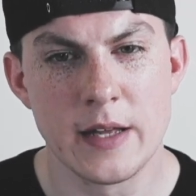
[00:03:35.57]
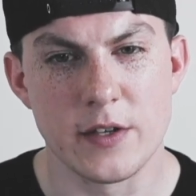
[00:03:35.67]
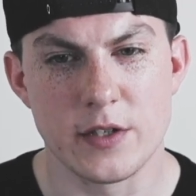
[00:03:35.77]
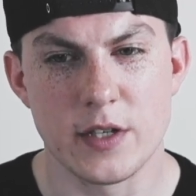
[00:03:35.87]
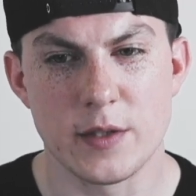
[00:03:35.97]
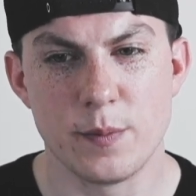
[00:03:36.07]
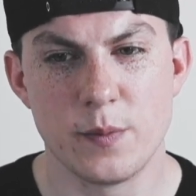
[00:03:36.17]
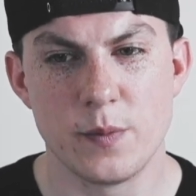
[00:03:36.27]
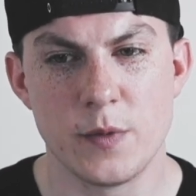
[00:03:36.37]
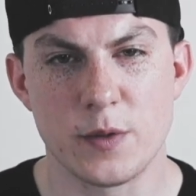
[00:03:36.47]
There's
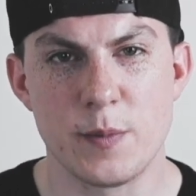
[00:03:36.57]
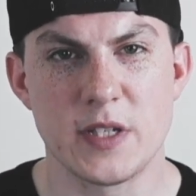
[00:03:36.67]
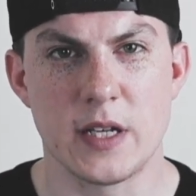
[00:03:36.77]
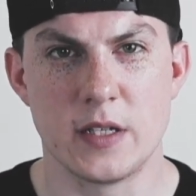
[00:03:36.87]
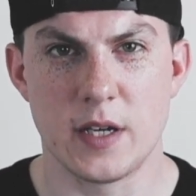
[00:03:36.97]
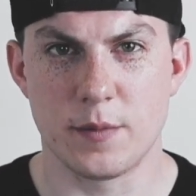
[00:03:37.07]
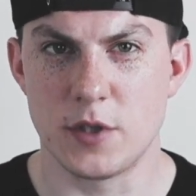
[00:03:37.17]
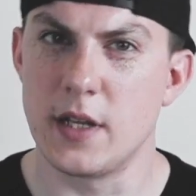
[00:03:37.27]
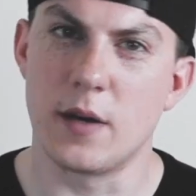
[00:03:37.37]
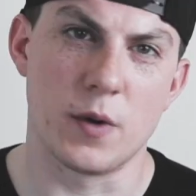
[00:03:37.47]
this
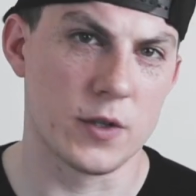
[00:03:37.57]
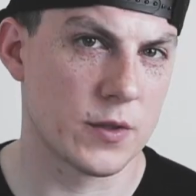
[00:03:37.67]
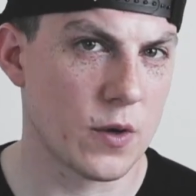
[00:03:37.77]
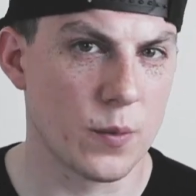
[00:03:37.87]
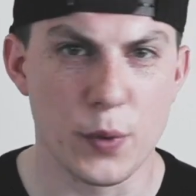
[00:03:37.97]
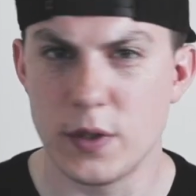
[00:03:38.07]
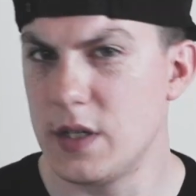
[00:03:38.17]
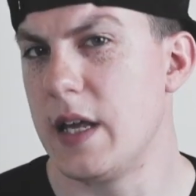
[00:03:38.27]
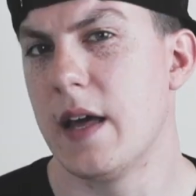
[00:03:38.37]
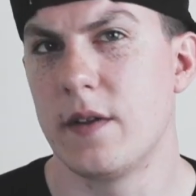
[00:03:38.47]
misconception that we're so put
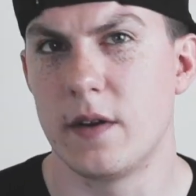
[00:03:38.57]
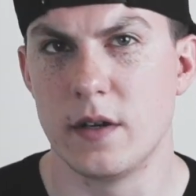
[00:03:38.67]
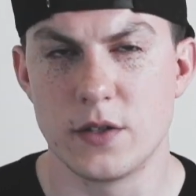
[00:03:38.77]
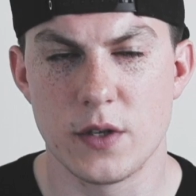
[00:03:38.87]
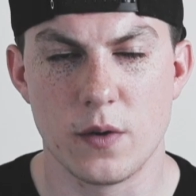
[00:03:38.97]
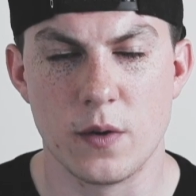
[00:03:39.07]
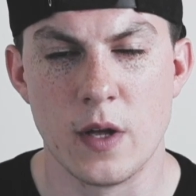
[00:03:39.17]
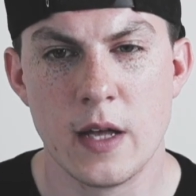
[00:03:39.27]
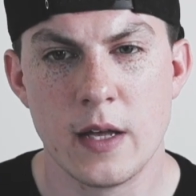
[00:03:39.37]
together and so,